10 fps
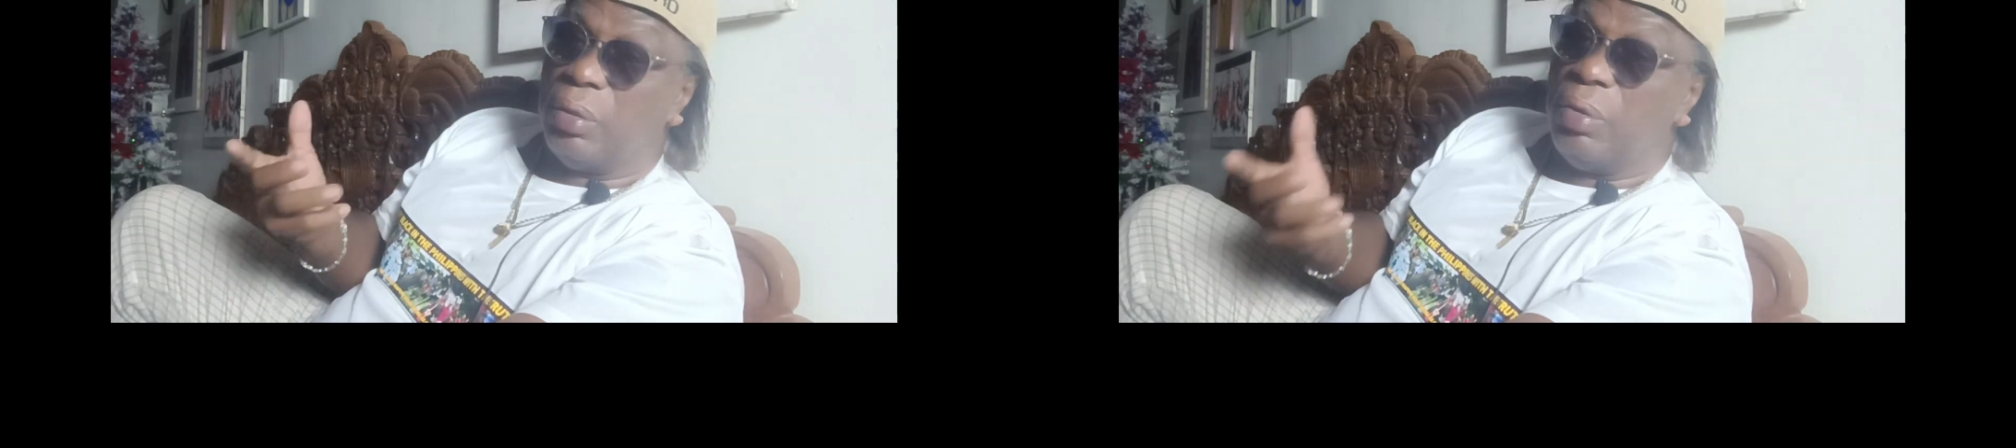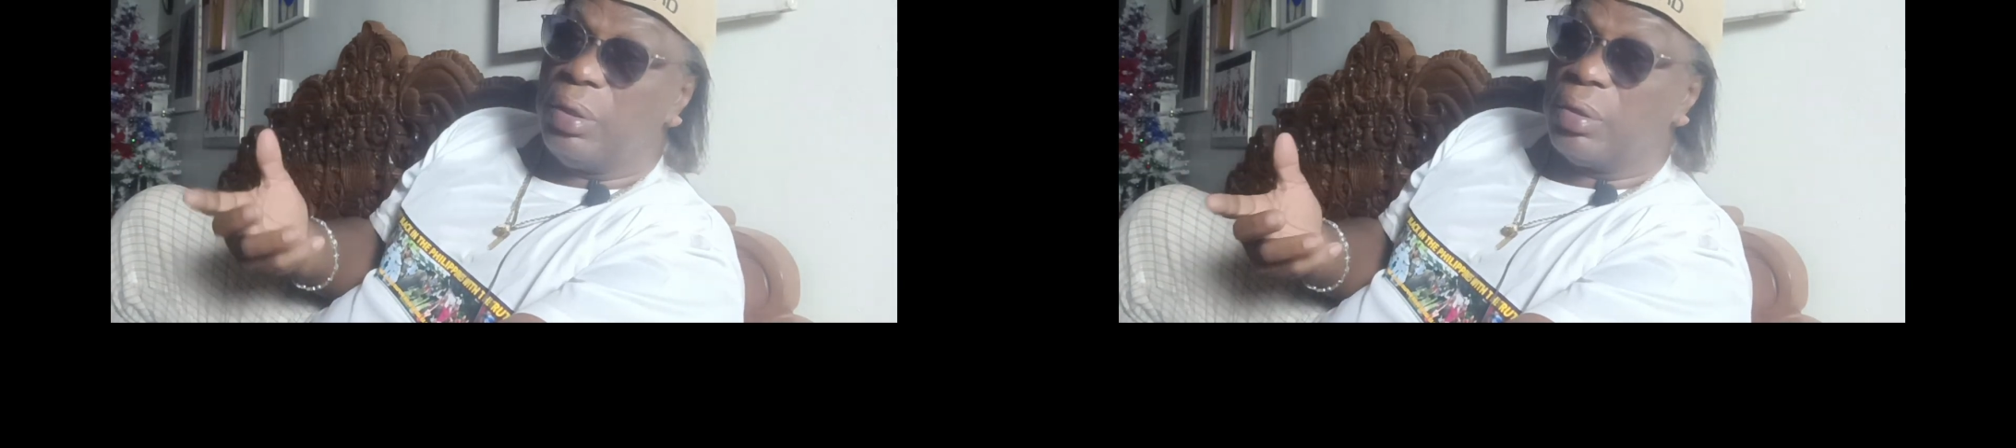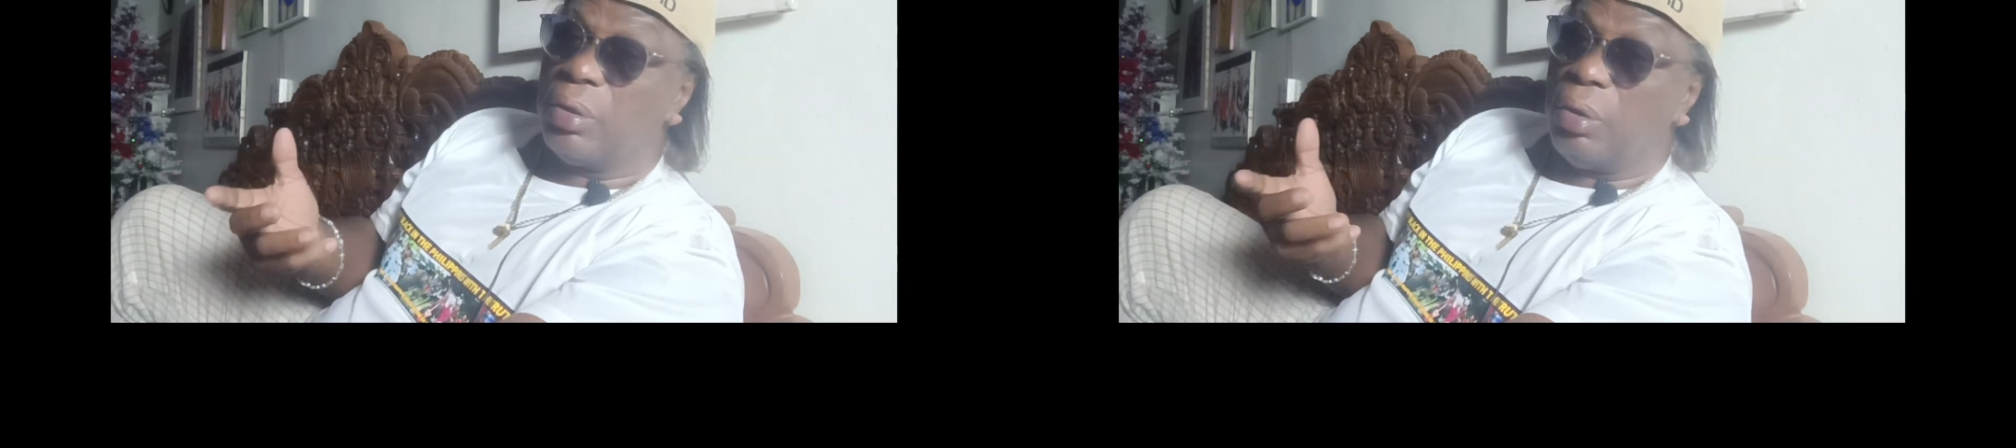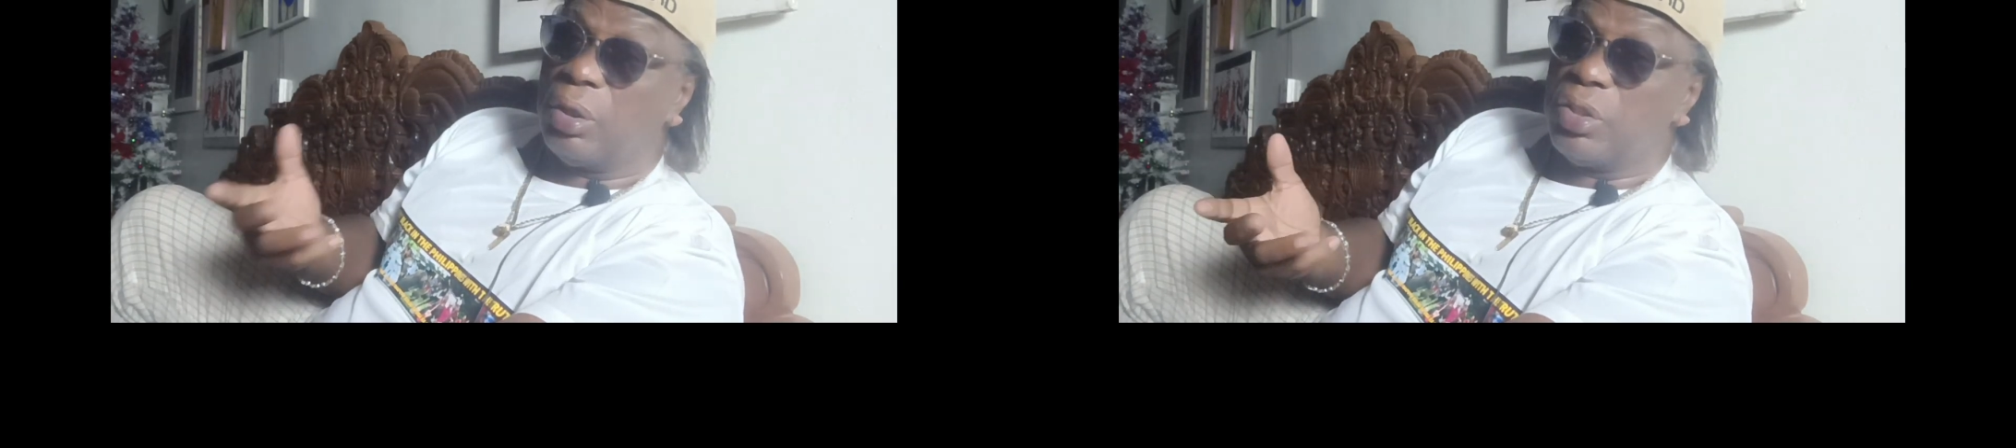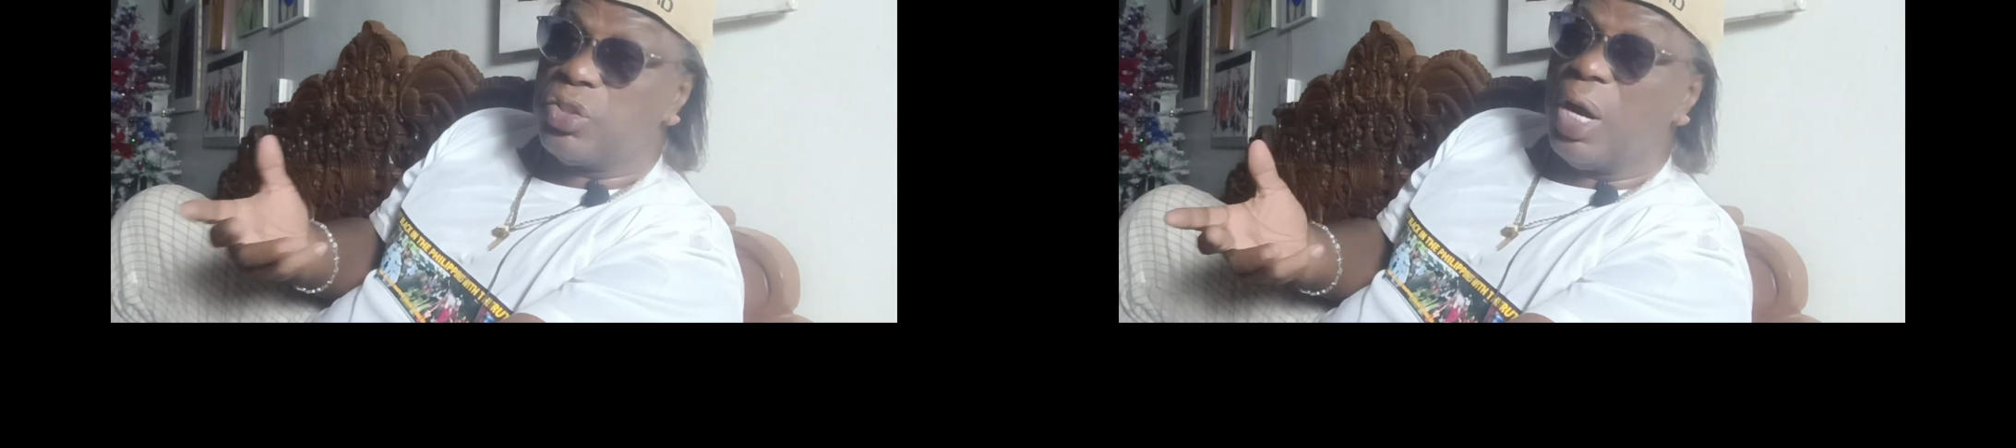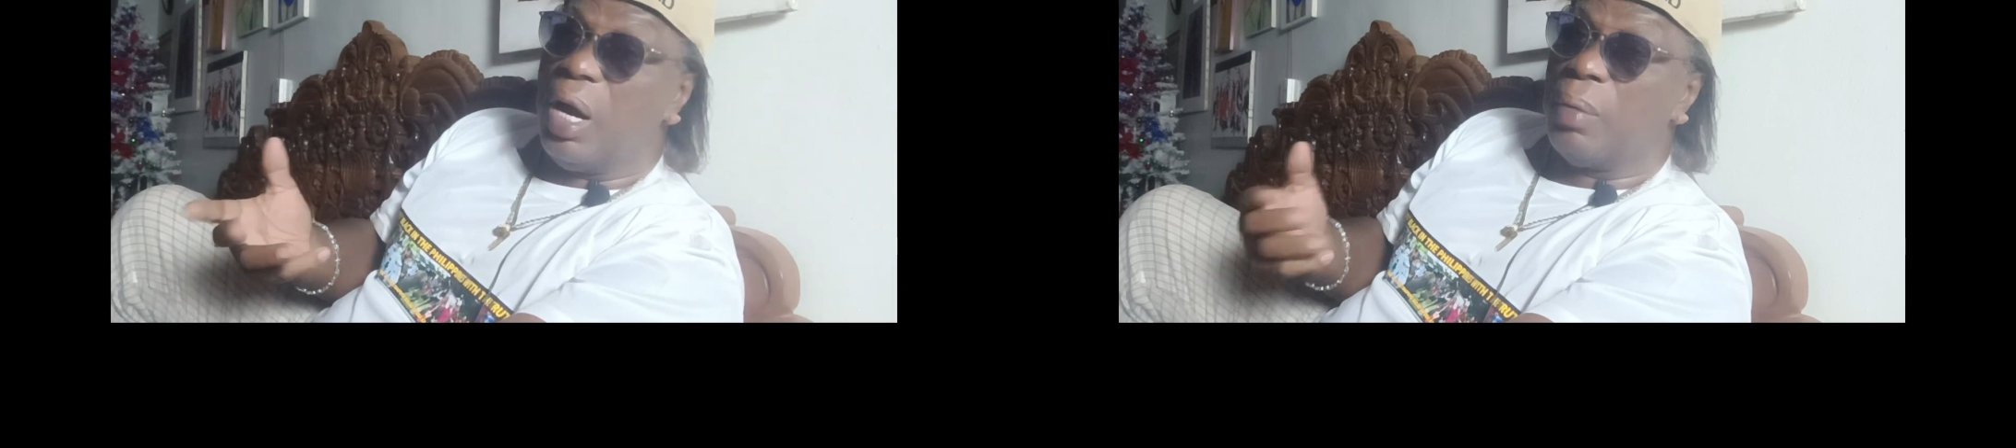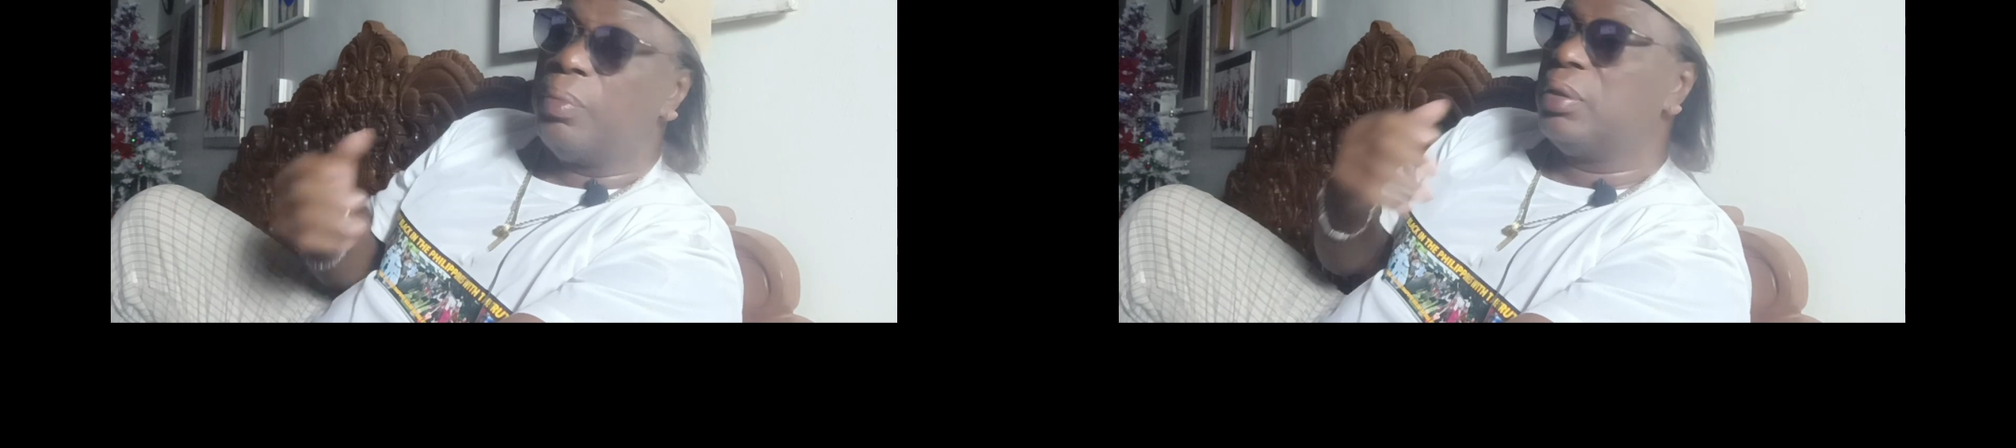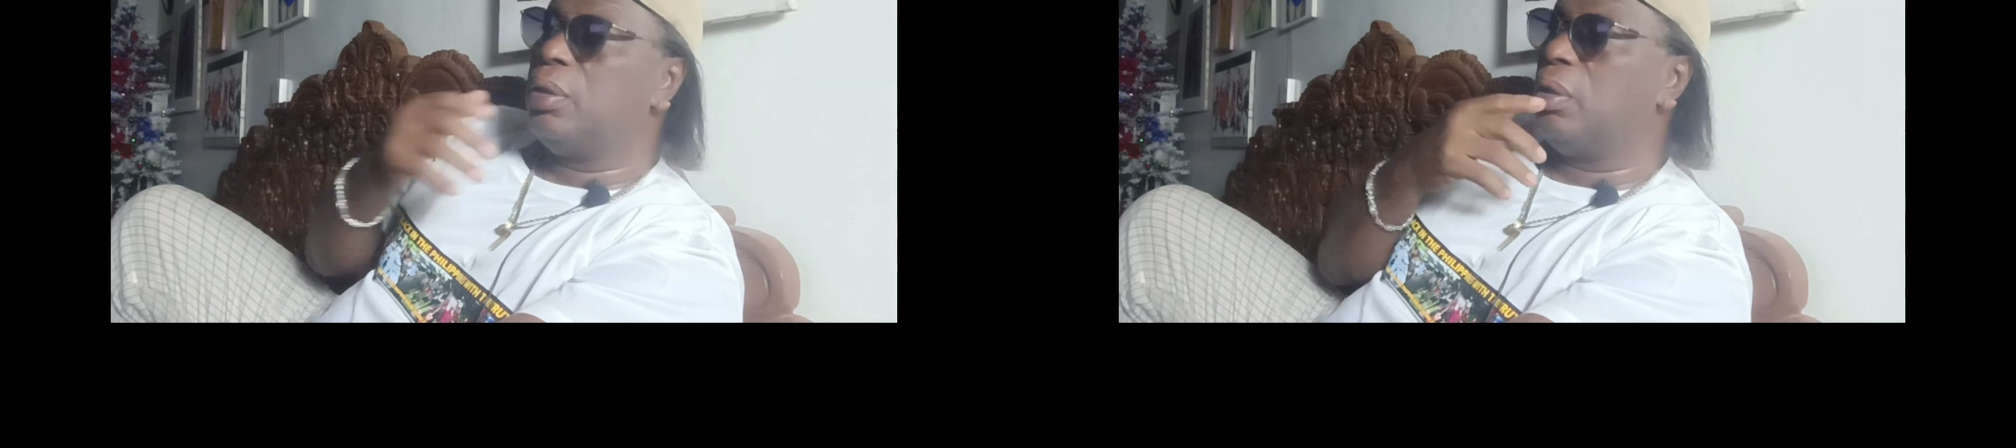on her, job,